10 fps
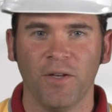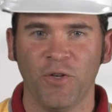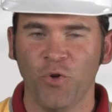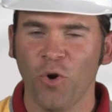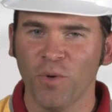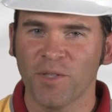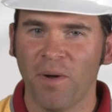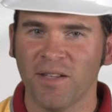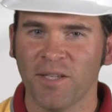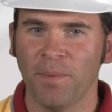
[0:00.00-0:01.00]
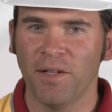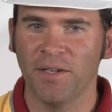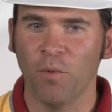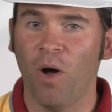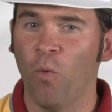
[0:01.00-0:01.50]
Your
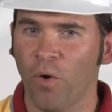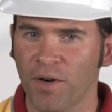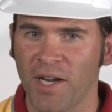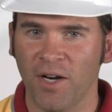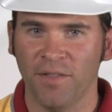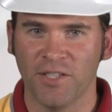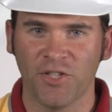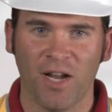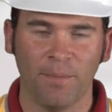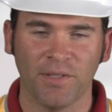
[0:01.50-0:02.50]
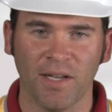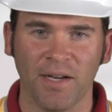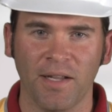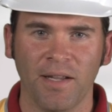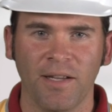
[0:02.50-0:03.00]
responsibility while working on this job
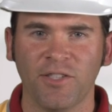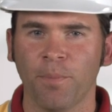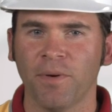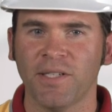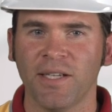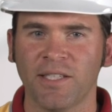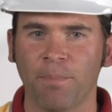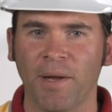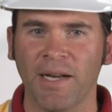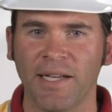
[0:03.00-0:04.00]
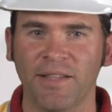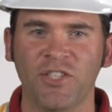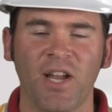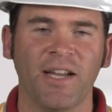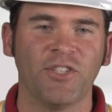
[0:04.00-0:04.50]
site is to participate in the
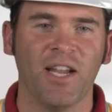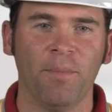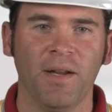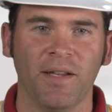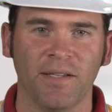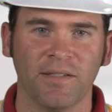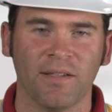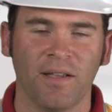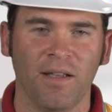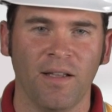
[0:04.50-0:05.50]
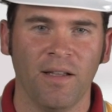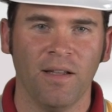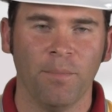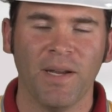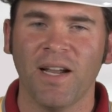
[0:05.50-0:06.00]
J H A meetings.
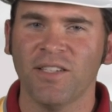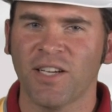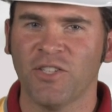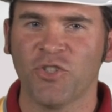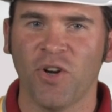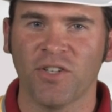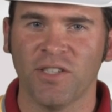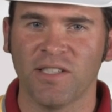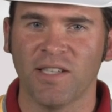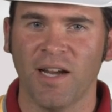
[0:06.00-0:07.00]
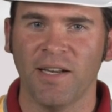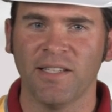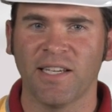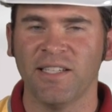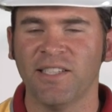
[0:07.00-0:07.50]
Because a construction site
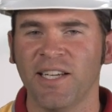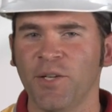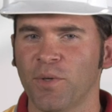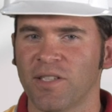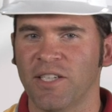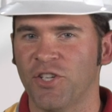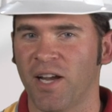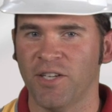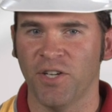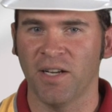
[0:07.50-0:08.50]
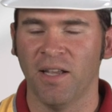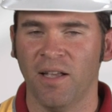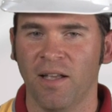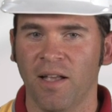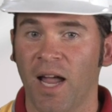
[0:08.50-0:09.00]
is continuously changing,
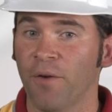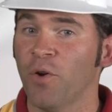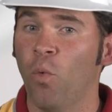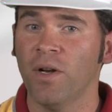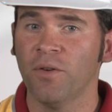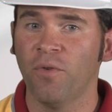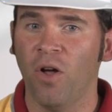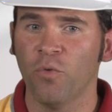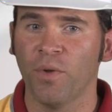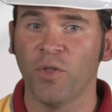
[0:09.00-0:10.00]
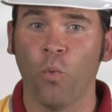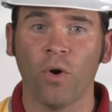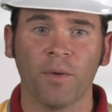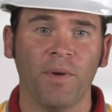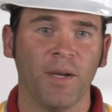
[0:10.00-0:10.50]
everyone involved with the
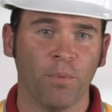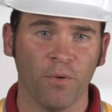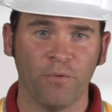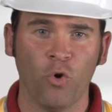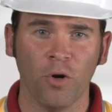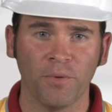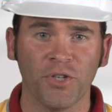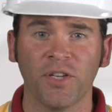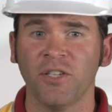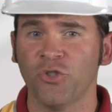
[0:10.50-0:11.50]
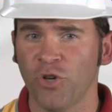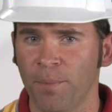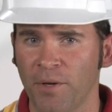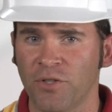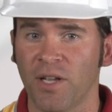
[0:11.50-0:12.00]
work being performed should
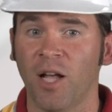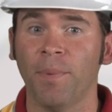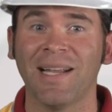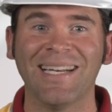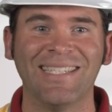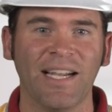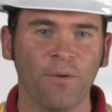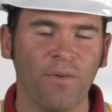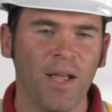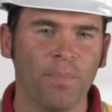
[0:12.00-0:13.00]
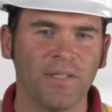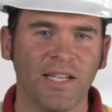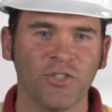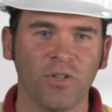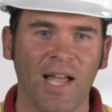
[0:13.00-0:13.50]
contribute to helping identify
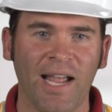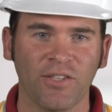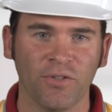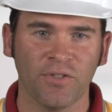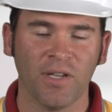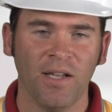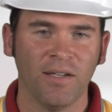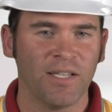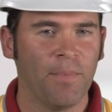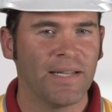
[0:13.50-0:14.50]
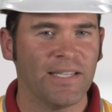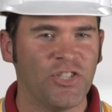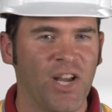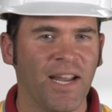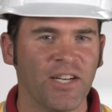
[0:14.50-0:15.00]
potential hazards to make the
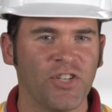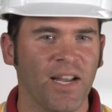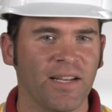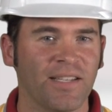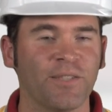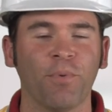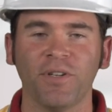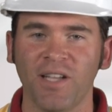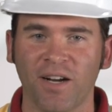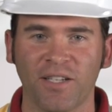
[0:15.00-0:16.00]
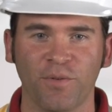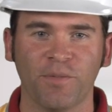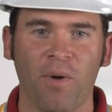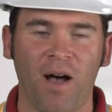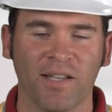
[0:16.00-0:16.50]
J H As as productive
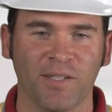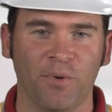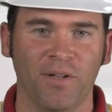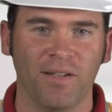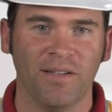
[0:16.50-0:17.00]
as possible.